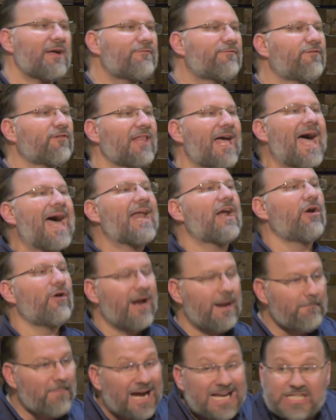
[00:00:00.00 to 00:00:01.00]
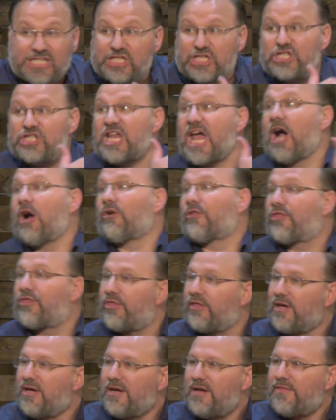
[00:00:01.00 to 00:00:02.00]
they flatter, and by stealth,
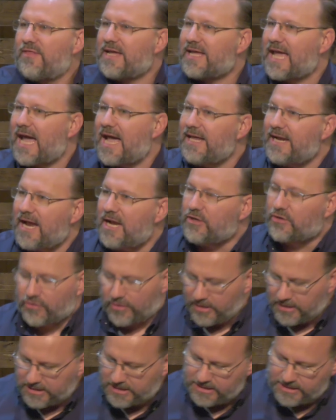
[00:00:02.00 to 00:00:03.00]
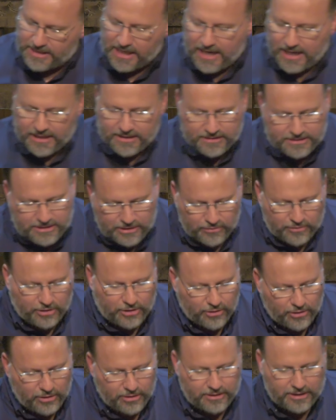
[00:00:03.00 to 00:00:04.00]
they gain entrance into
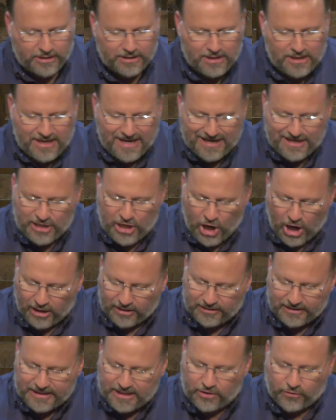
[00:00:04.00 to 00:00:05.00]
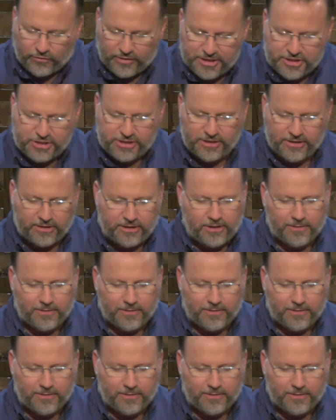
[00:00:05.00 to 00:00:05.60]
good and godly Christian